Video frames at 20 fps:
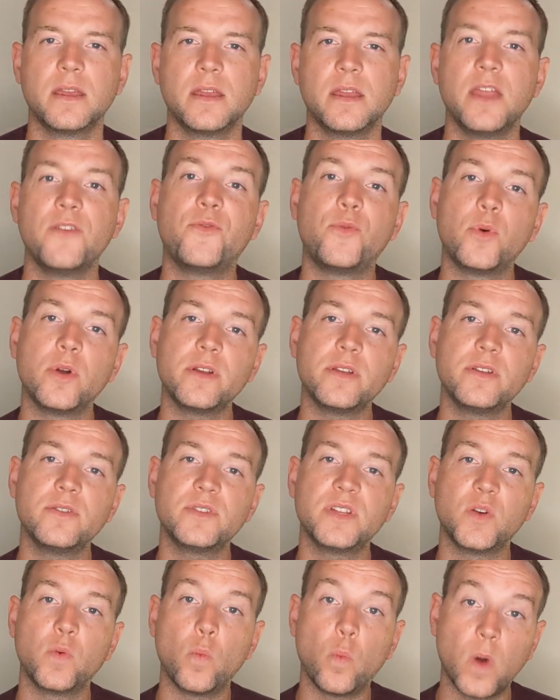If we're
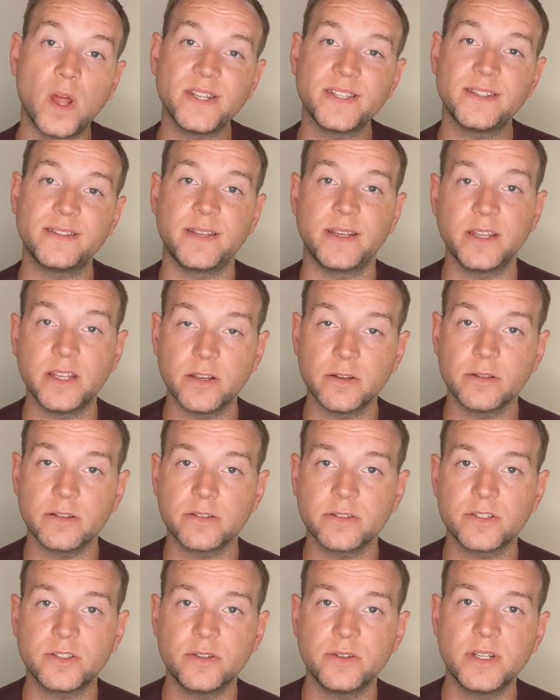using one singular
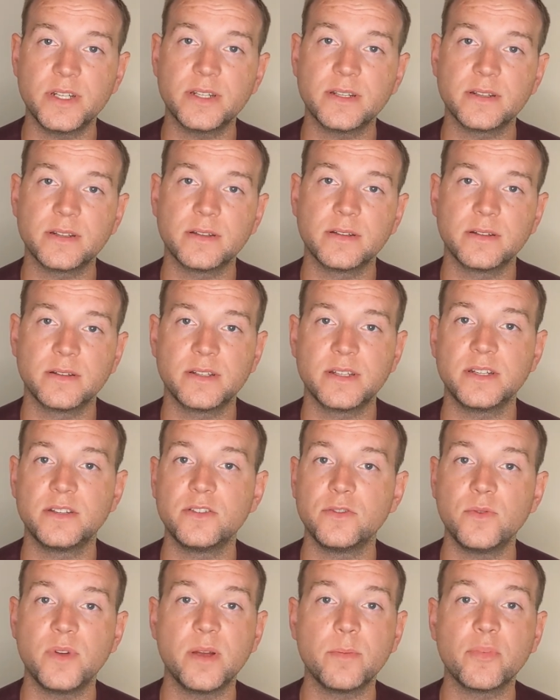student to
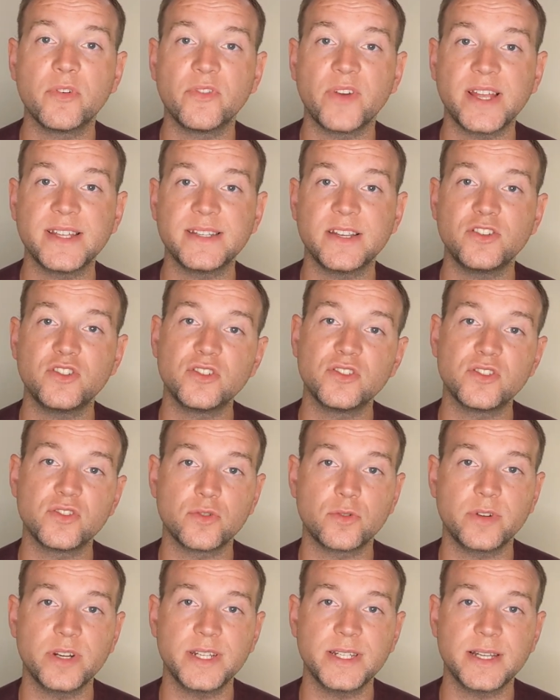do improvisation
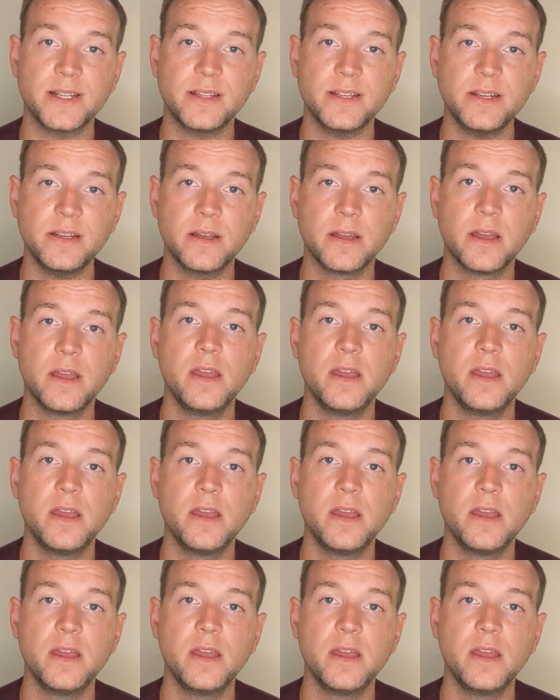storytelling,